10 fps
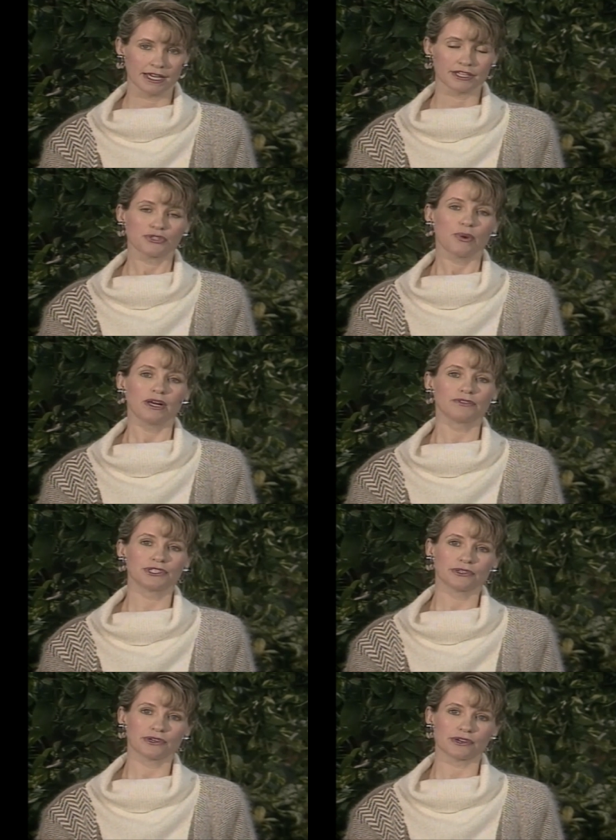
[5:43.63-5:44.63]
The 12
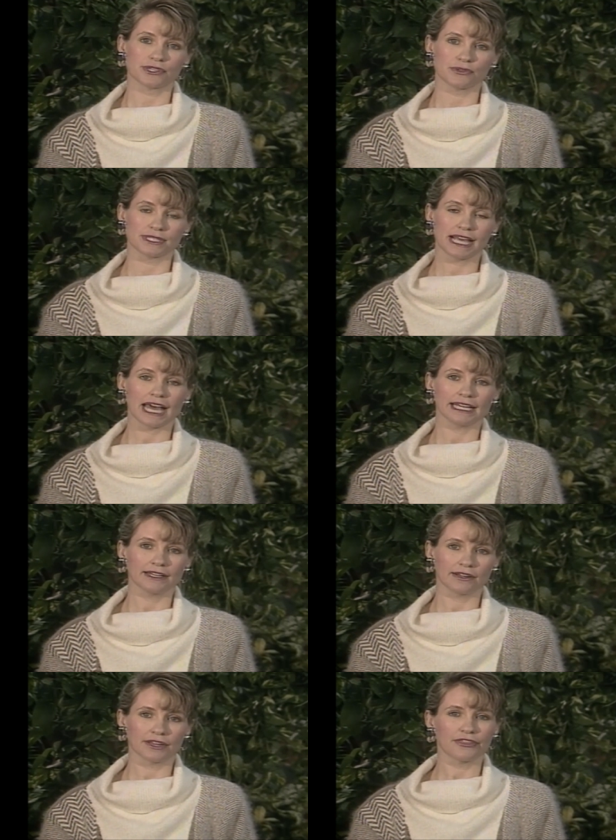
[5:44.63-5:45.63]
jurors who sat
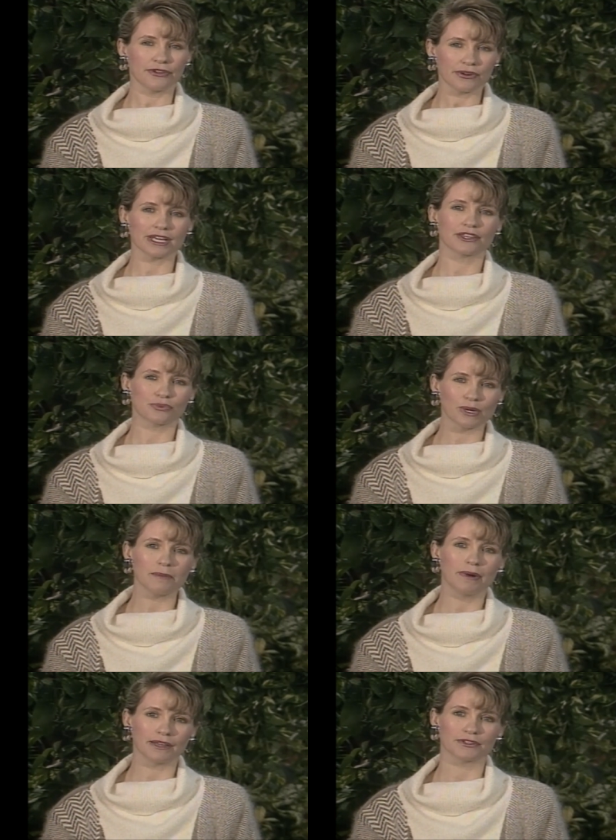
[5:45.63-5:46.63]
in on the
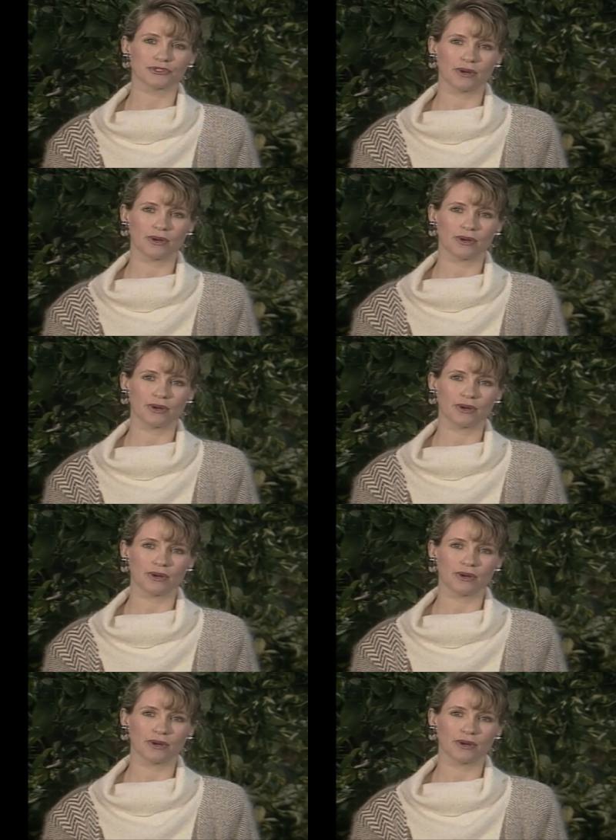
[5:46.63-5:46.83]
33-month